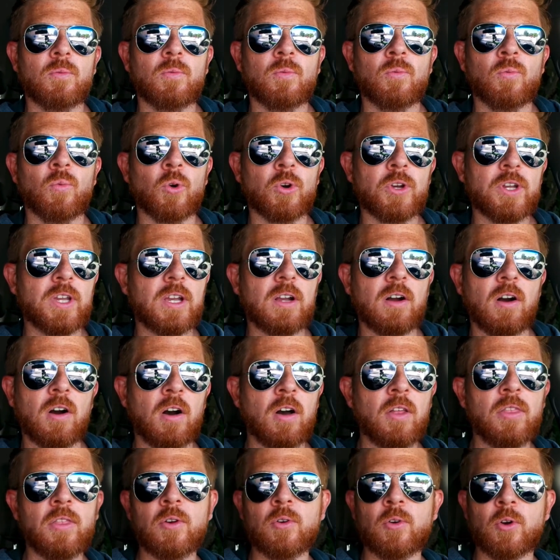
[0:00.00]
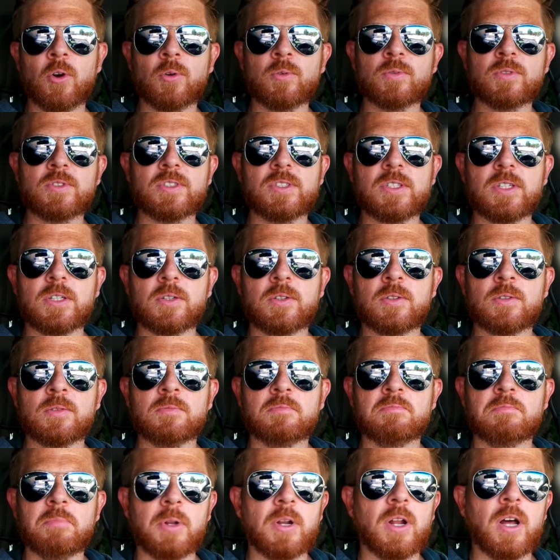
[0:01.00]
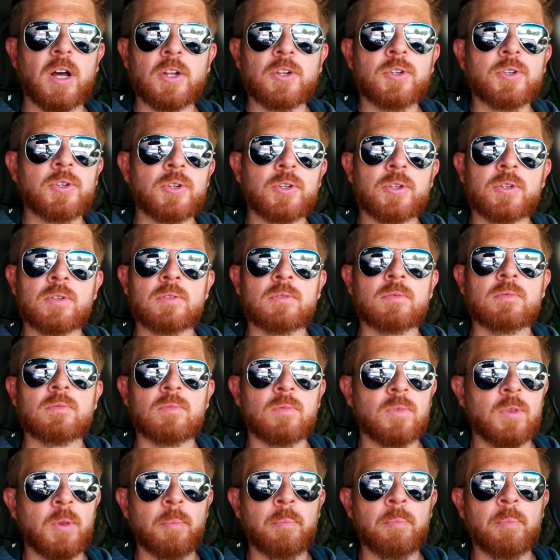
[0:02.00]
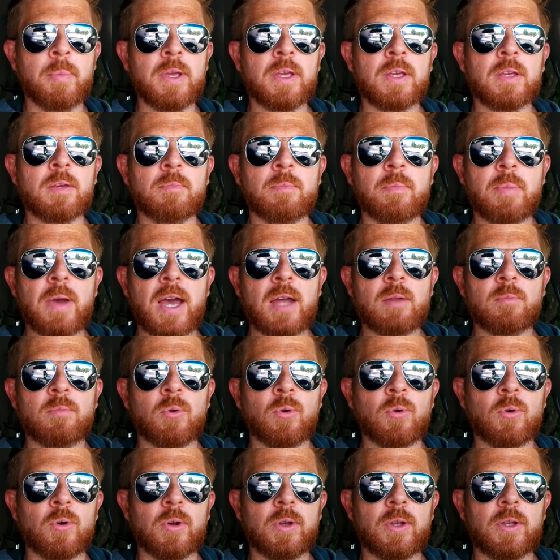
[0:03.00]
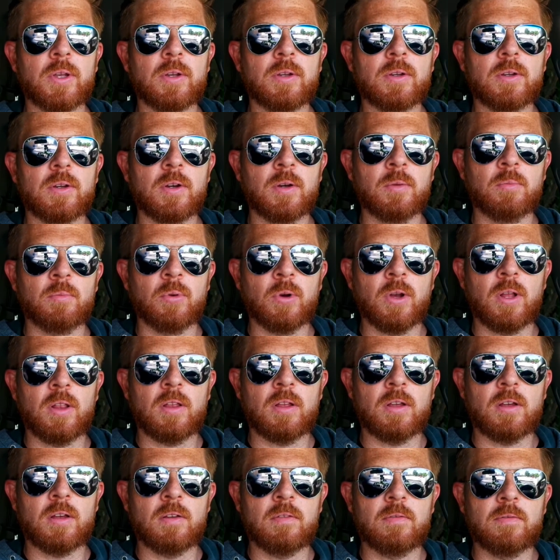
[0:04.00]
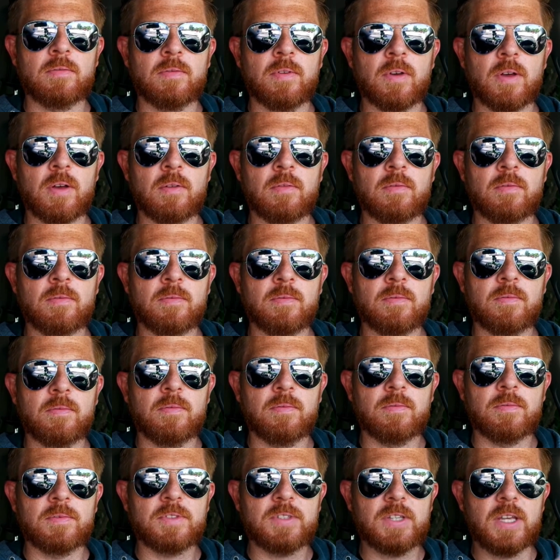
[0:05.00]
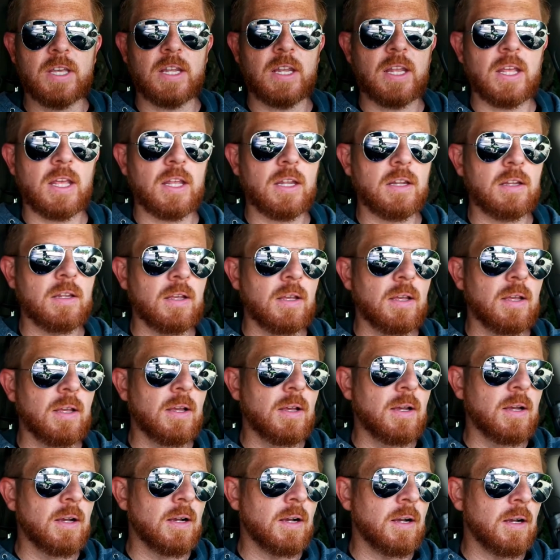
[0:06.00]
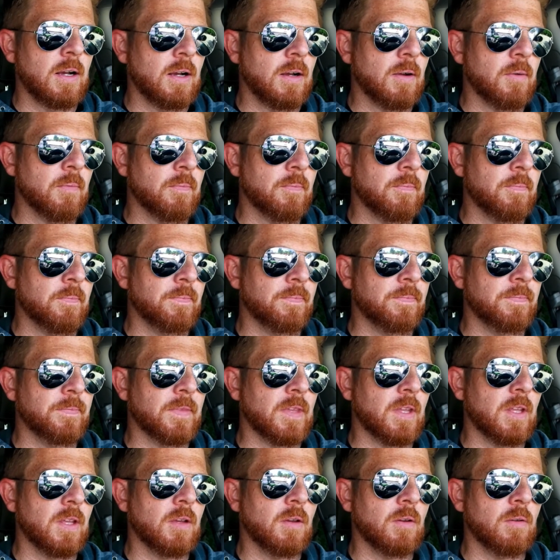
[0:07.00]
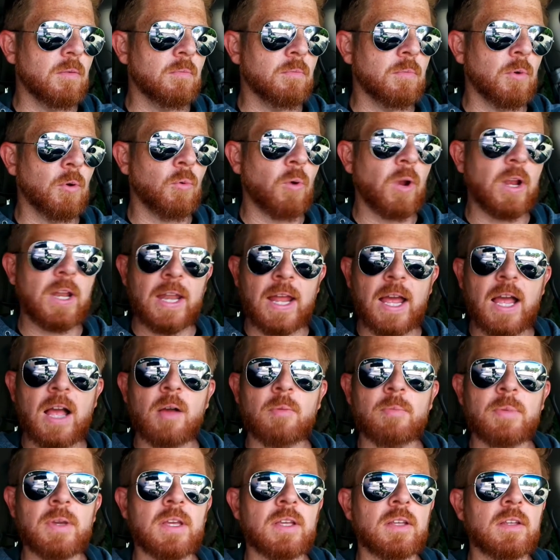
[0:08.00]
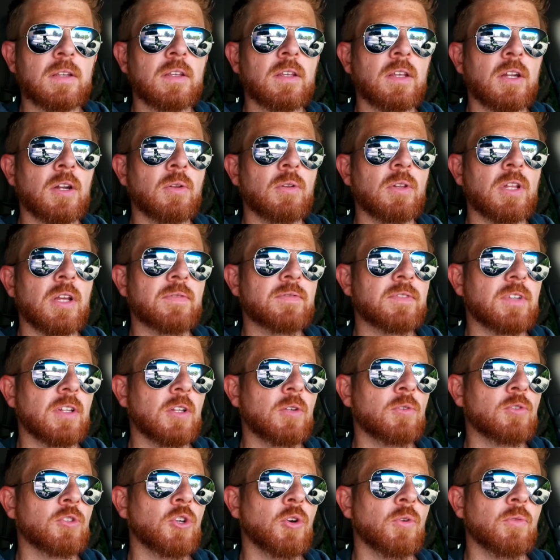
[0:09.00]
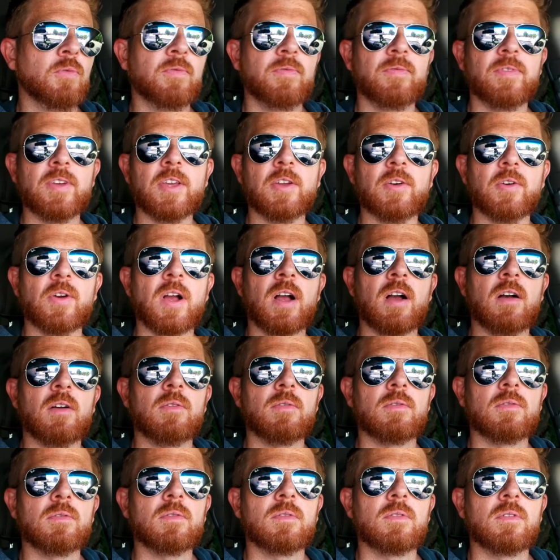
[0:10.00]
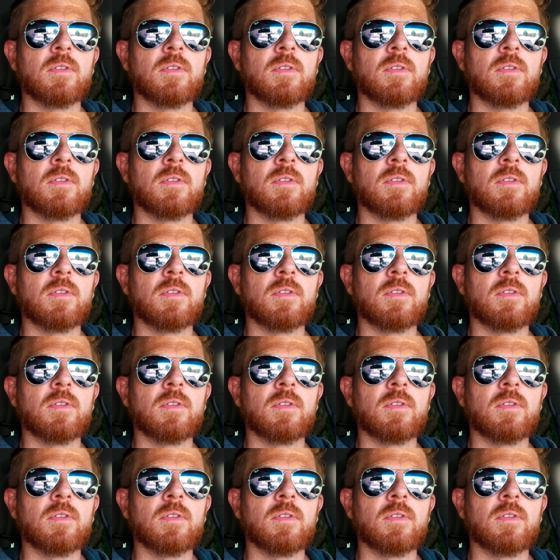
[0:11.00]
working on their own still, but under the big bad boy umbrella of CNN. But right now being, you know, left alone to go figure out